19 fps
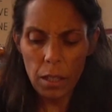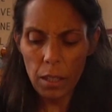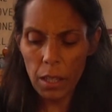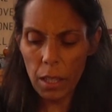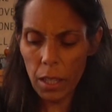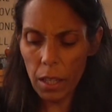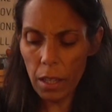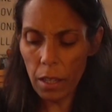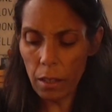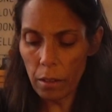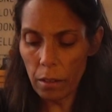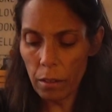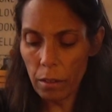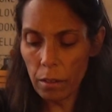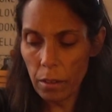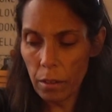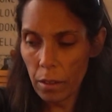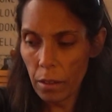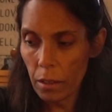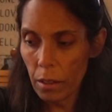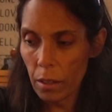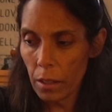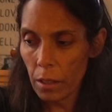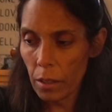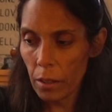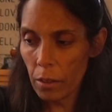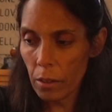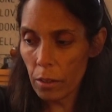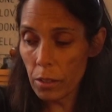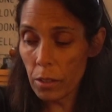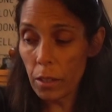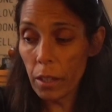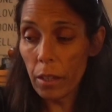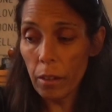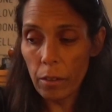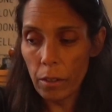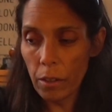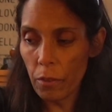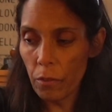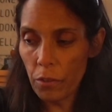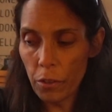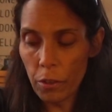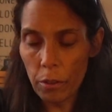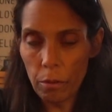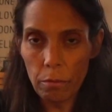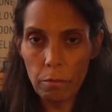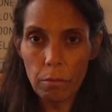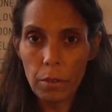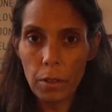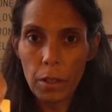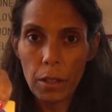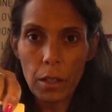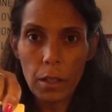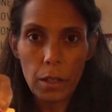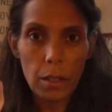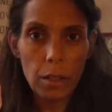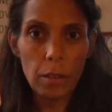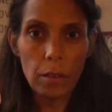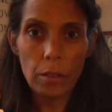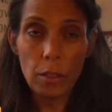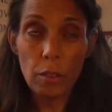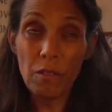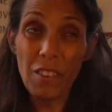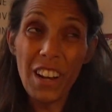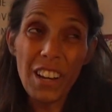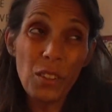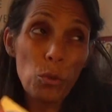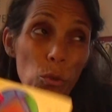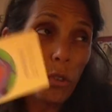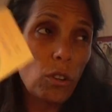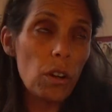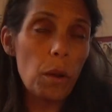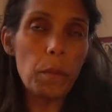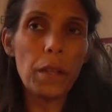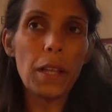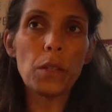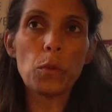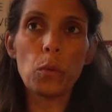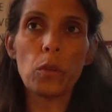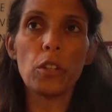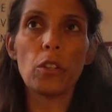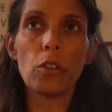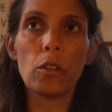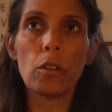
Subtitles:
Yeah. Because if you're divine order, I mean, that's what